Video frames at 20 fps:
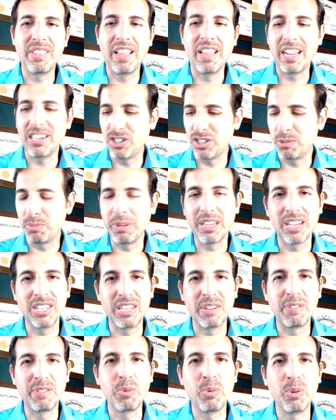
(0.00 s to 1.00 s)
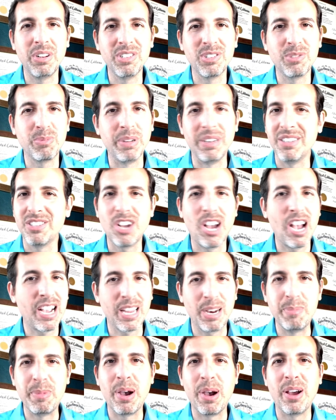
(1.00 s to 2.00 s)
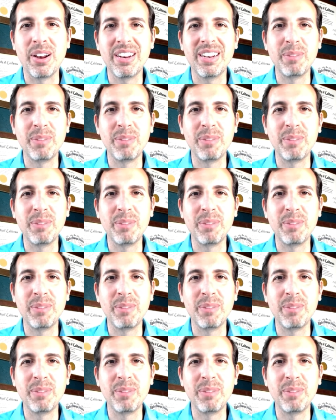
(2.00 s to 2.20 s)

that just because everyone's been talking about it,